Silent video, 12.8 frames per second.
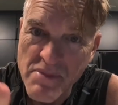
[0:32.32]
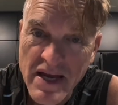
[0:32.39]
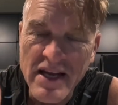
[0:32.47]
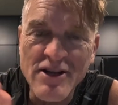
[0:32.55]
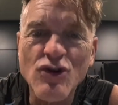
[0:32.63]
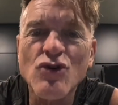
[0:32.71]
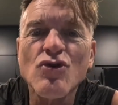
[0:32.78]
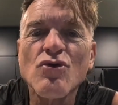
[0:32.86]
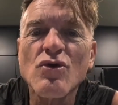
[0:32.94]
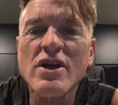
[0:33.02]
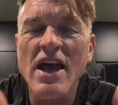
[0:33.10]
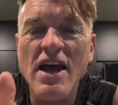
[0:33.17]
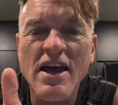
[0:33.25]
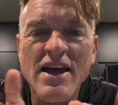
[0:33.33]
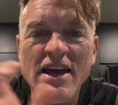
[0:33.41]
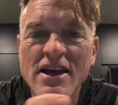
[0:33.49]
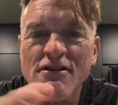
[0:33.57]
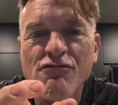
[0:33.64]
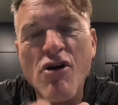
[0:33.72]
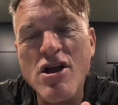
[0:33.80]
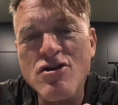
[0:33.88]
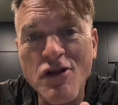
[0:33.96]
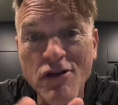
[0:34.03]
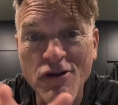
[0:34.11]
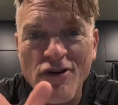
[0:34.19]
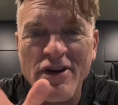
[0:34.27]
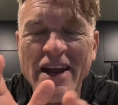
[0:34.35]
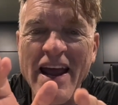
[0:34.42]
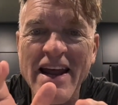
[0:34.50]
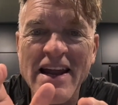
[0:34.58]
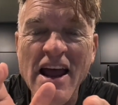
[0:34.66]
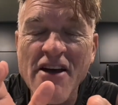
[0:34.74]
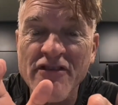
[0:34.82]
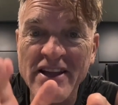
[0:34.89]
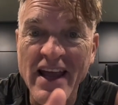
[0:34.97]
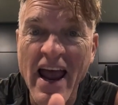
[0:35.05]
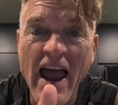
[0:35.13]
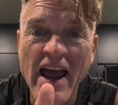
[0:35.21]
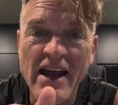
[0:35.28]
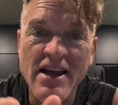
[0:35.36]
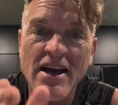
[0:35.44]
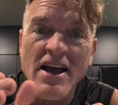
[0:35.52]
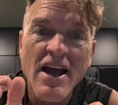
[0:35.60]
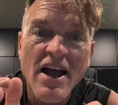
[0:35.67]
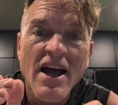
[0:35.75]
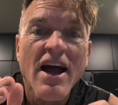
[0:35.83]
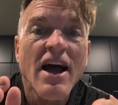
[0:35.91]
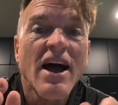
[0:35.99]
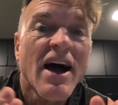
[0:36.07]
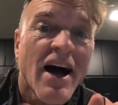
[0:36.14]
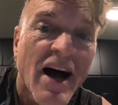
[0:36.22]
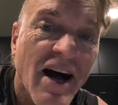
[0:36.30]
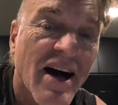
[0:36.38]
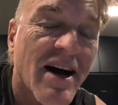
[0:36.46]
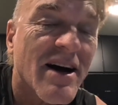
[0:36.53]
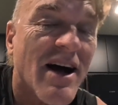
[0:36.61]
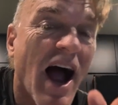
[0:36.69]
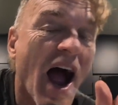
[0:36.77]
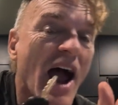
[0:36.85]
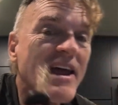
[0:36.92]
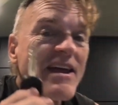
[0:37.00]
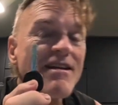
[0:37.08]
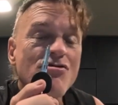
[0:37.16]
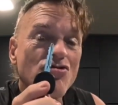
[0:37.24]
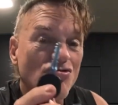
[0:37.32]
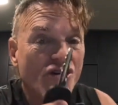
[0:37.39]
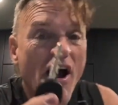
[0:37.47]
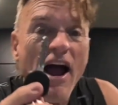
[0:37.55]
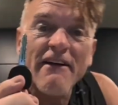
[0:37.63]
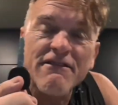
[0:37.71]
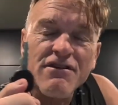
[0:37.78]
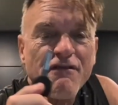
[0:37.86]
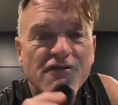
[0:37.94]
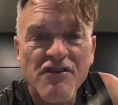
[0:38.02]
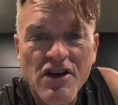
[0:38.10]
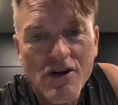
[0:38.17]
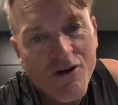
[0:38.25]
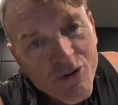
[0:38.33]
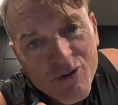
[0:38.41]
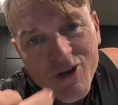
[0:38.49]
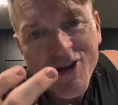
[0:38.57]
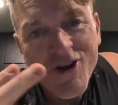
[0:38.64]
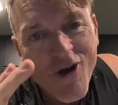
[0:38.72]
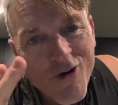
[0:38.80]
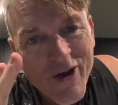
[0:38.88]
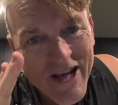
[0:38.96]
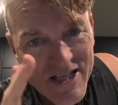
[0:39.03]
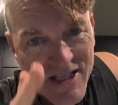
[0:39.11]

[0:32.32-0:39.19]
me to get it registered, and I have a tag. I can drive the vehicle to go get